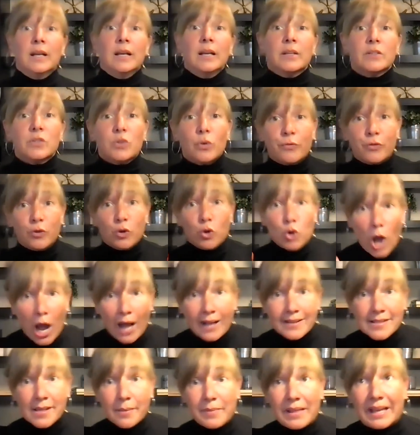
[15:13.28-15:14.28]
So if you
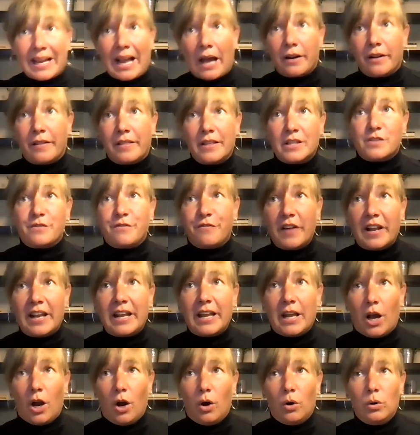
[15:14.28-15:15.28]
got something out of this
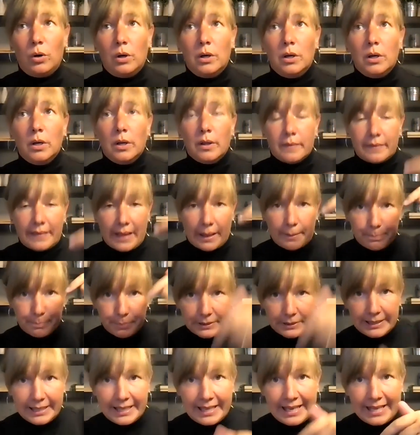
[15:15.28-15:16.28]
video, then
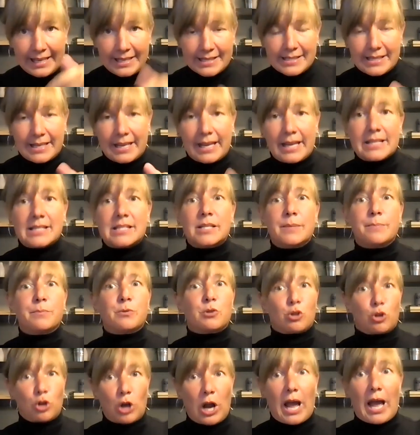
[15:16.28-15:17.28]
please hit
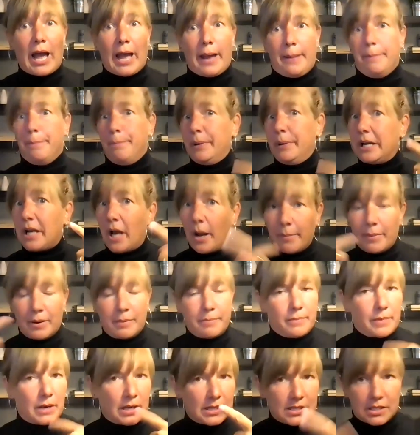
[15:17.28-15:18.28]
subscribe, become
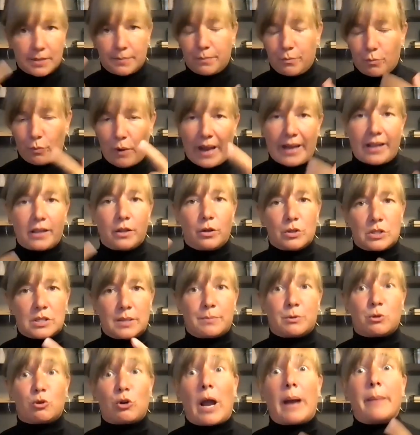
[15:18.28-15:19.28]
a regular
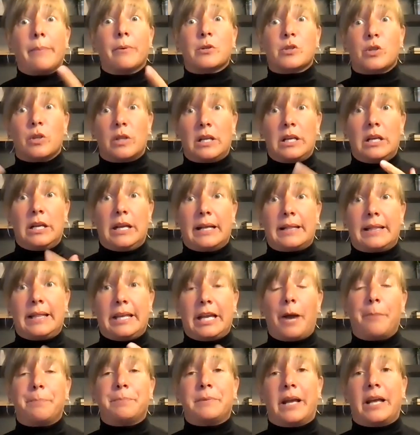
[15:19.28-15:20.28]
subscriber so that you get the
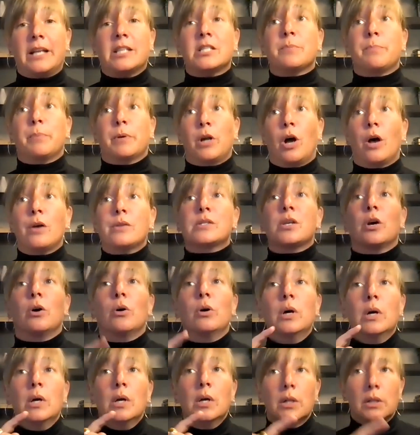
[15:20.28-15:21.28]
updates, but also
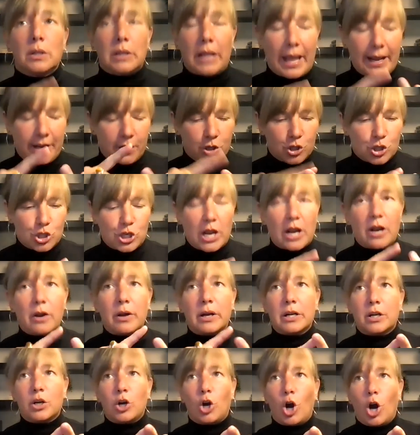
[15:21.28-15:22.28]
like, share,
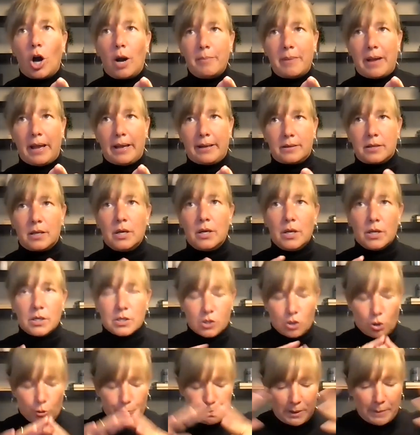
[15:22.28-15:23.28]
and comment
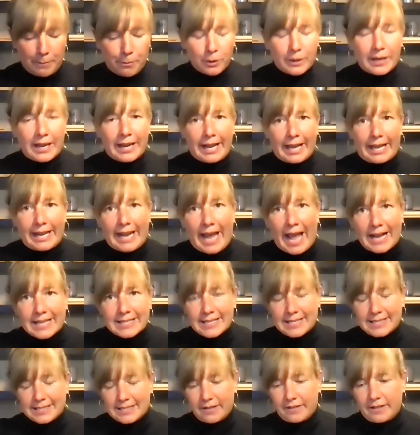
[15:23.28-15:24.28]
so people can get
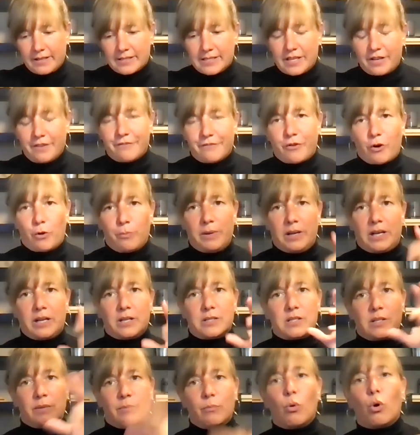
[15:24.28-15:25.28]
access to this info,
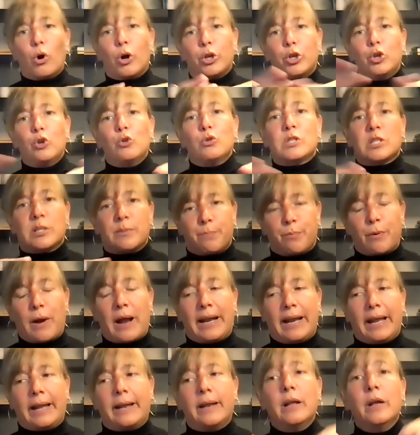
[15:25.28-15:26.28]
because the more you spread
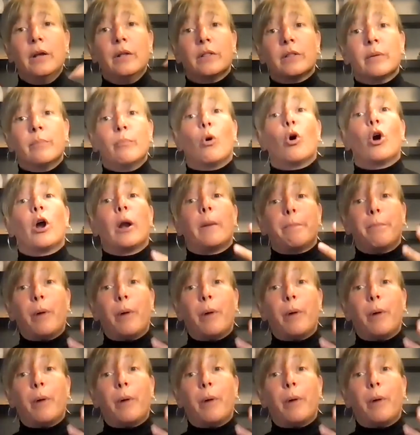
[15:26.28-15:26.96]
it, the more it